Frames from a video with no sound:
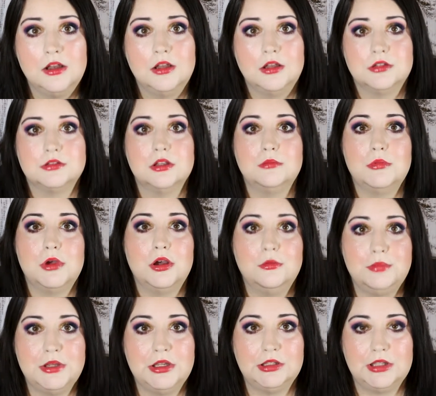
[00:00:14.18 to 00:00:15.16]
So I'm
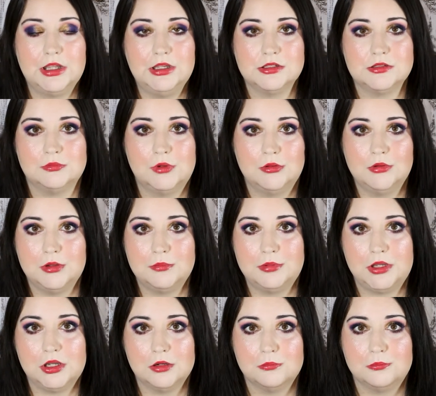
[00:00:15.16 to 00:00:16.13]
hoping things won't
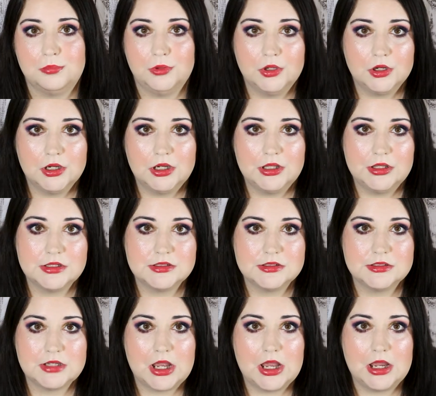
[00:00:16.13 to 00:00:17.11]
appear blurry this
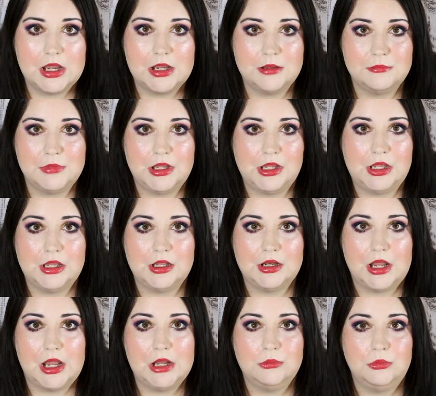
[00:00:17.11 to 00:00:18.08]
time
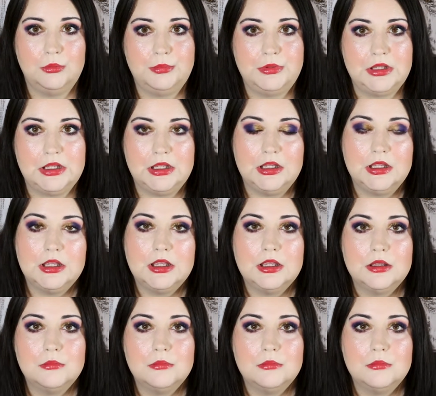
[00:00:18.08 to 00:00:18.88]
and I will be